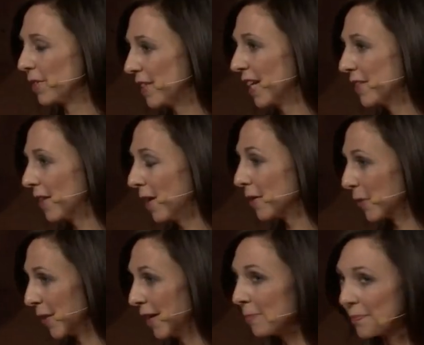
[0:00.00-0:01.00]
for a TED Talk,
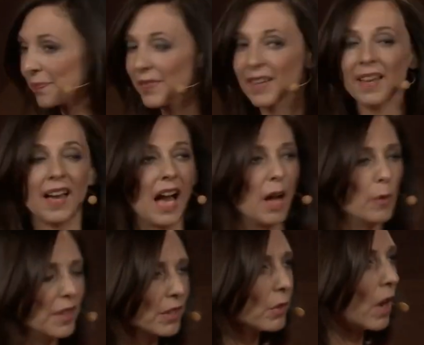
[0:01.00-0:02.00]
okay? I
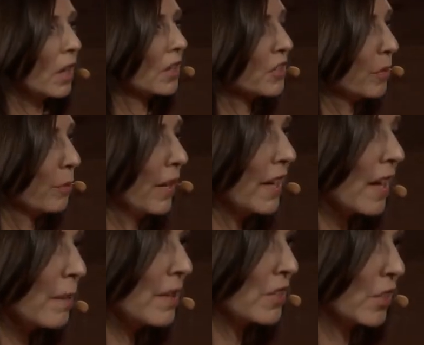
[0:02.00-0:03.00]
want you all to break
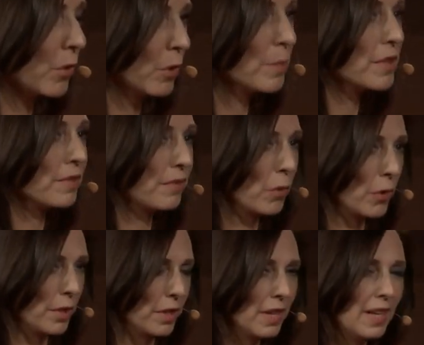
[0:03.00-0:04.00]
up into groups of
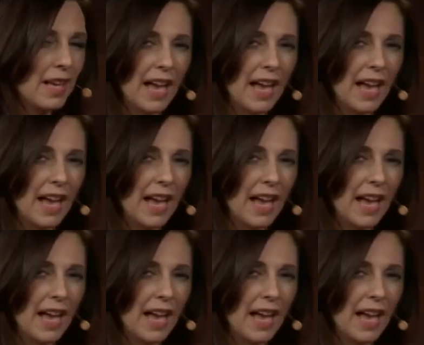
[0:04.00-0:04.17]
4